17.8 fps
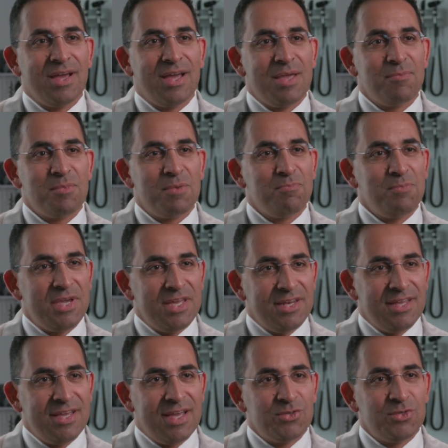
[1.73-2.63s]
I'm a
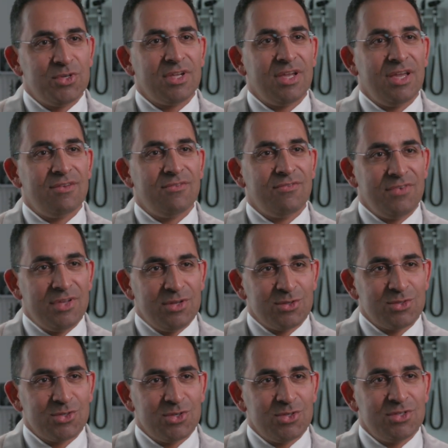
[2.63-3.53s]
pediatric and
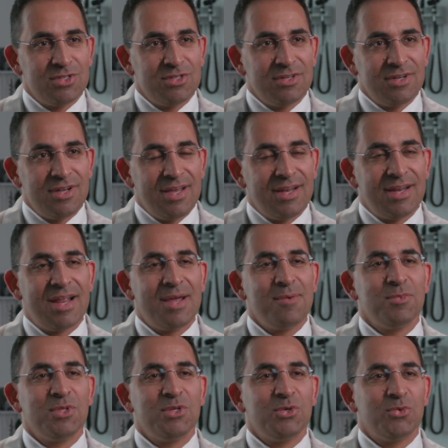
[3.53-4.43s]
fetal surgeon, and
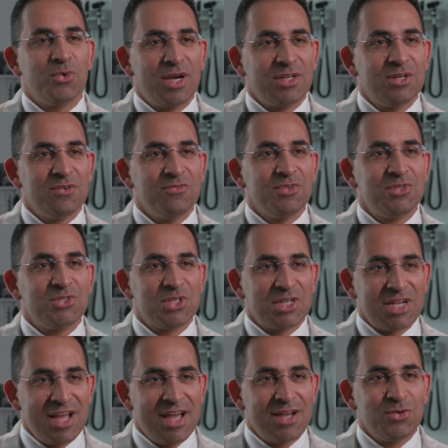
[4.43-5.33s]
I'm the director for the
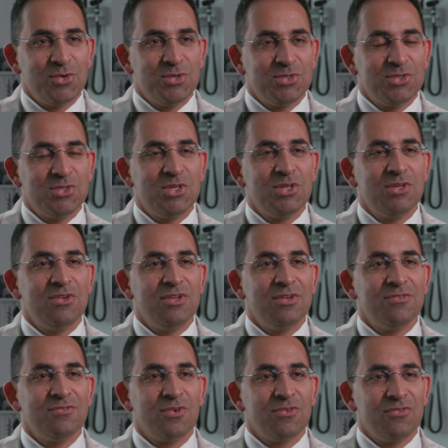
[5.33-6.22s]
Chicago Institute
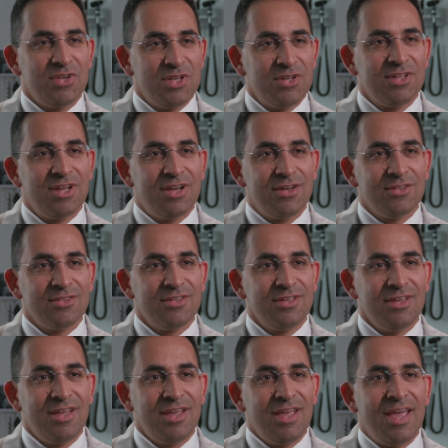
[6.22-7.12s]
for Fetal Health
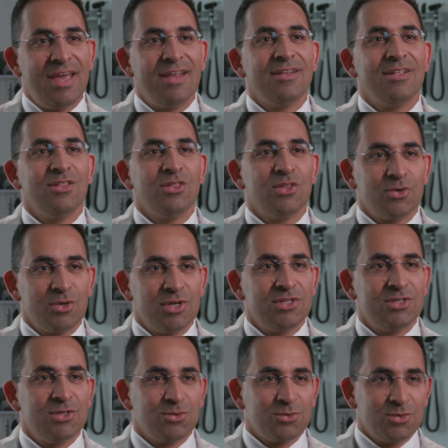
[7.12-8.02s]
at
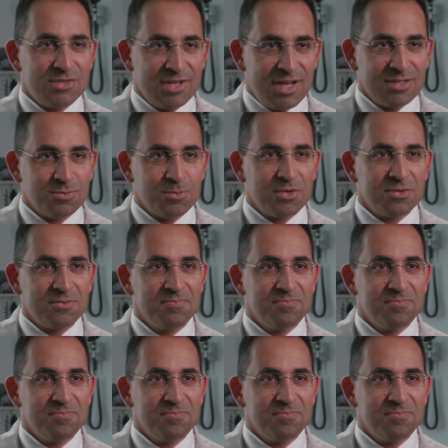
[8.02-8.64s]
Lurie Children's Hospital.